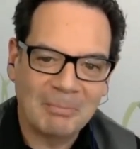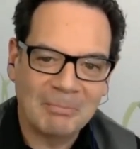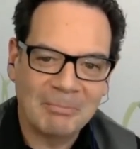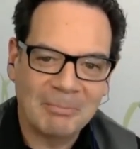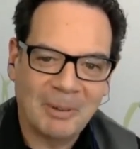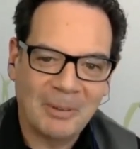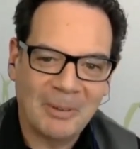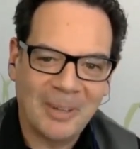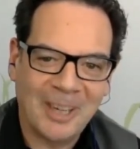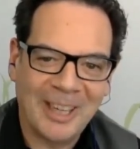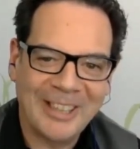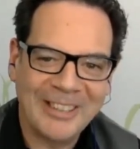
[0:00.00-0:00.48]

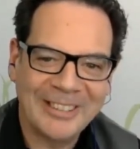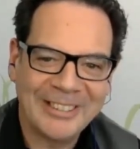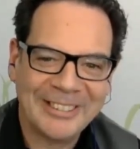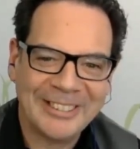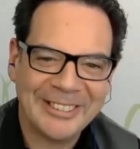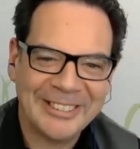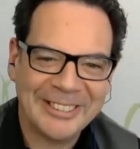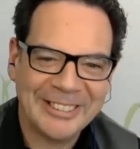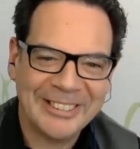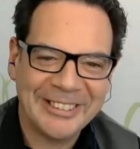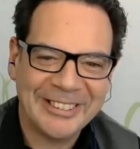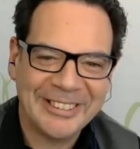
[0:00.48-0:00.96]
All right?
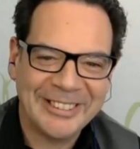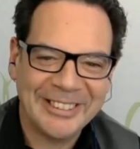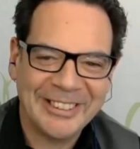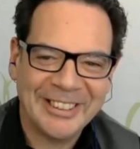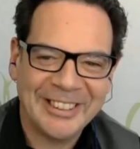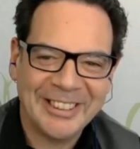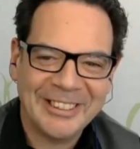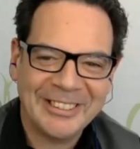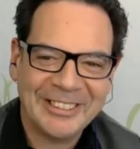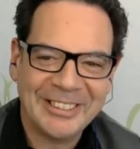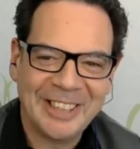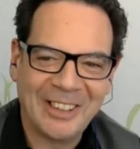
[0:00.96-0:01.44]
Okay. Sure.
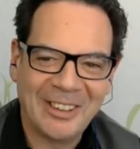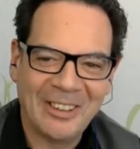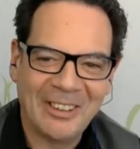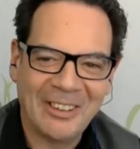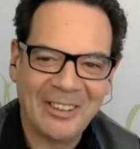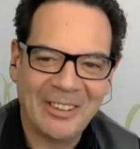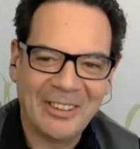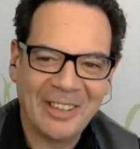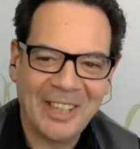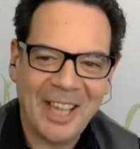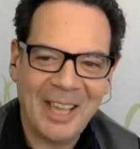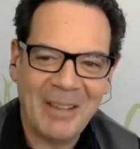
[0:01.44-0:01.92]
So,
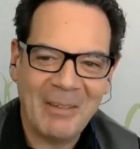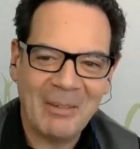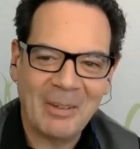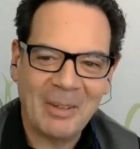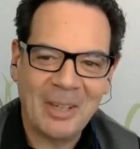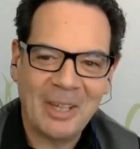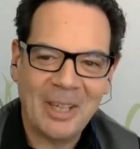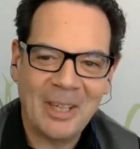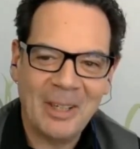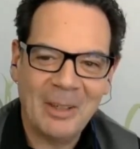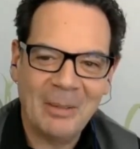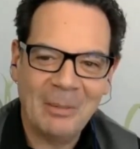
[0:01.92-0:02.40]
okay,
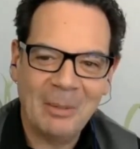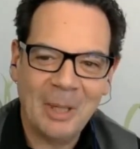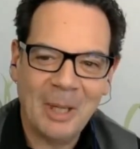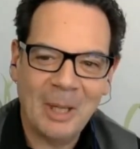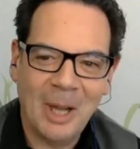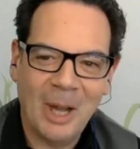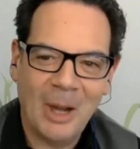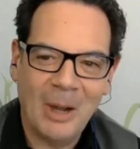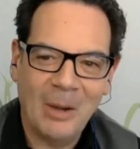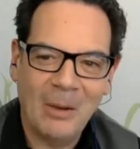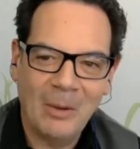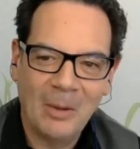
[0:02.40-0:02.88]
here we
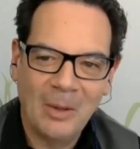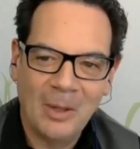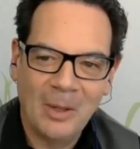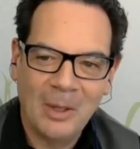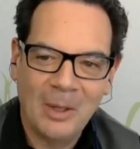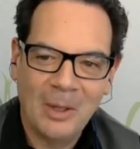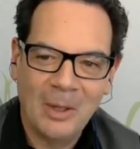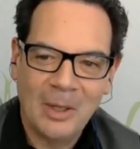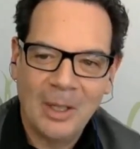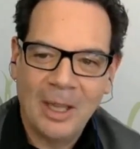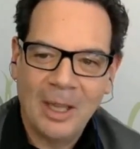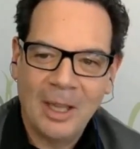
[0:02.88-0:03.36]
go.
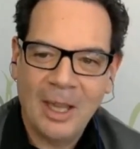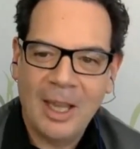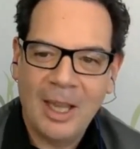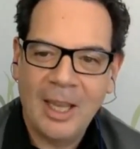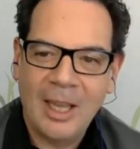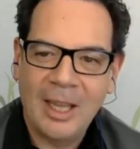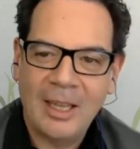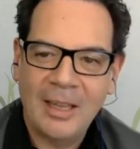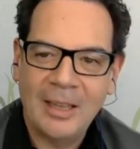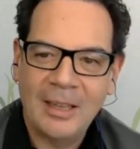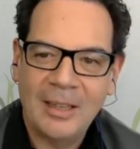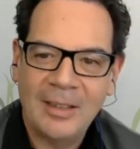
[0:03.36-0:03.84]

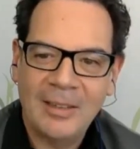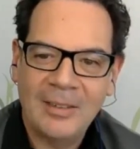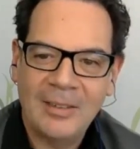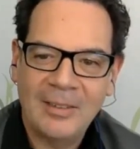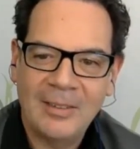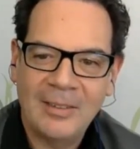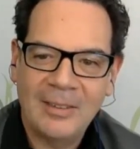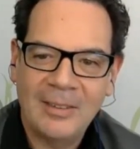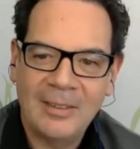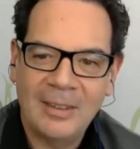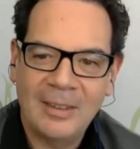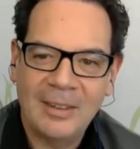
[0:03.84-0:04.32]
And this
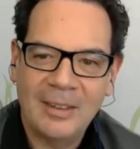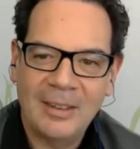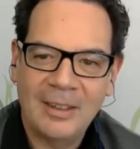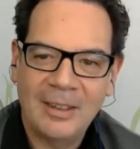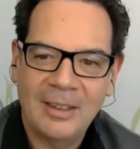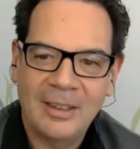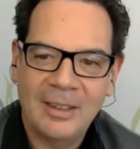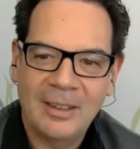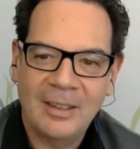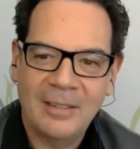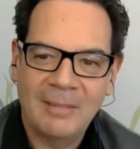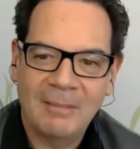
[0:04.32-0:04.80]
is
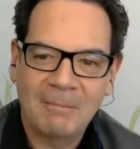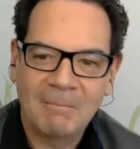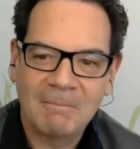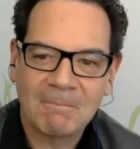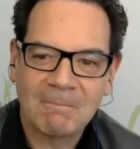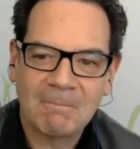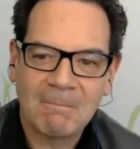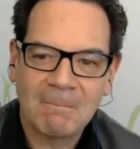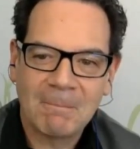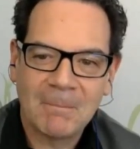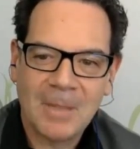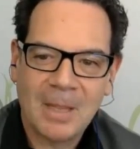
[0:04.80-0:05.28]
the
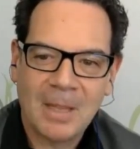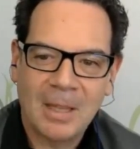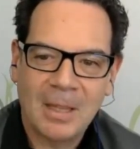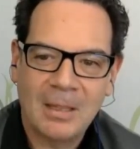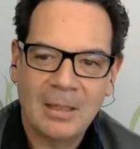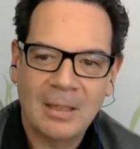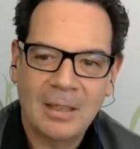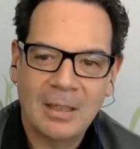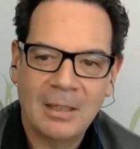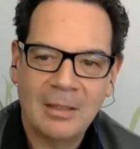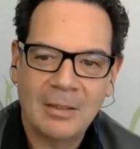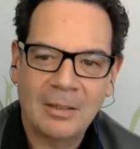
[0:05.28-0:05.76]

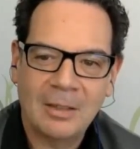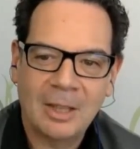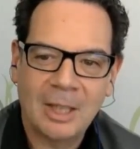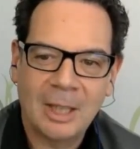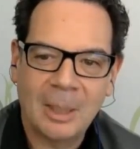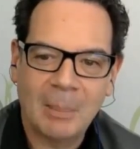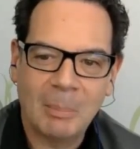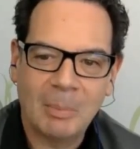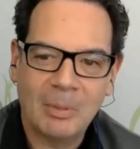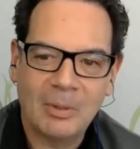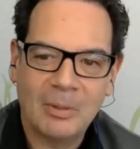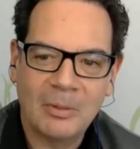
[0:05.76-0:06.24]
the little
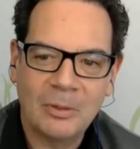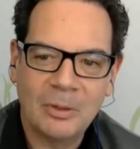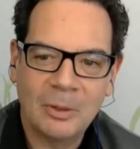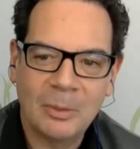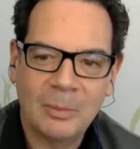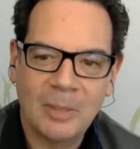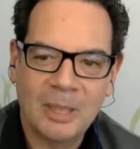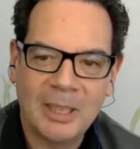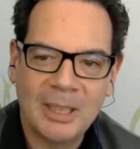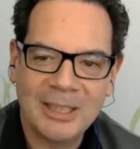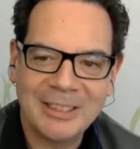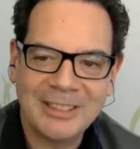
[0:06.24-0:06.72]
clip, two
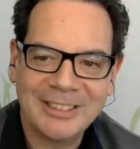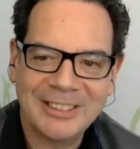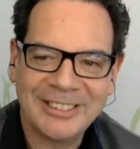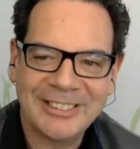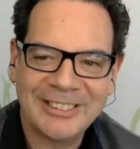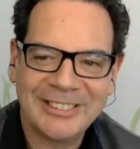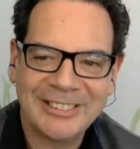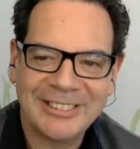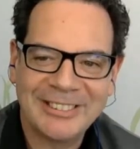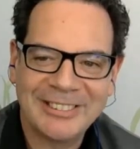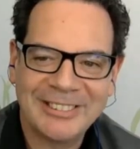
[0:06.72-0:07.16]
minutes.